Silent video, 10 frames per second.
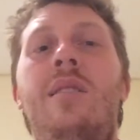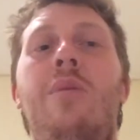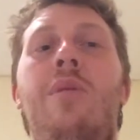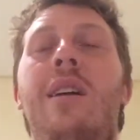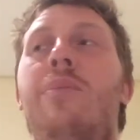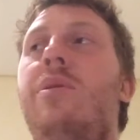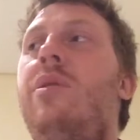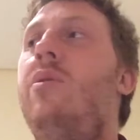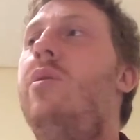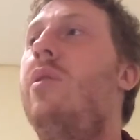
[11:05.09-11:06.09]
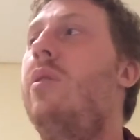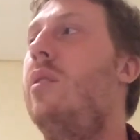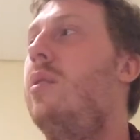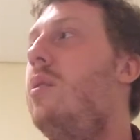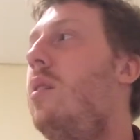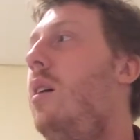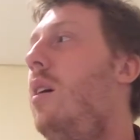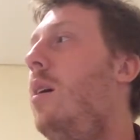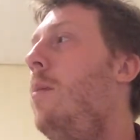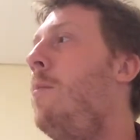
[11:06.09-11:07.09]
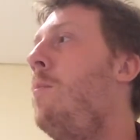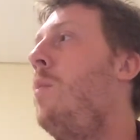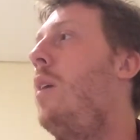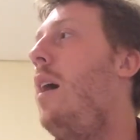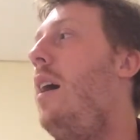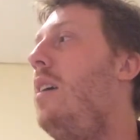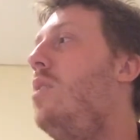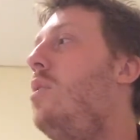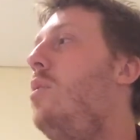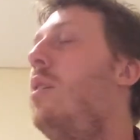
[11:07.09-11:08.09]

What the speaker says: they were able to start this Eye Institute.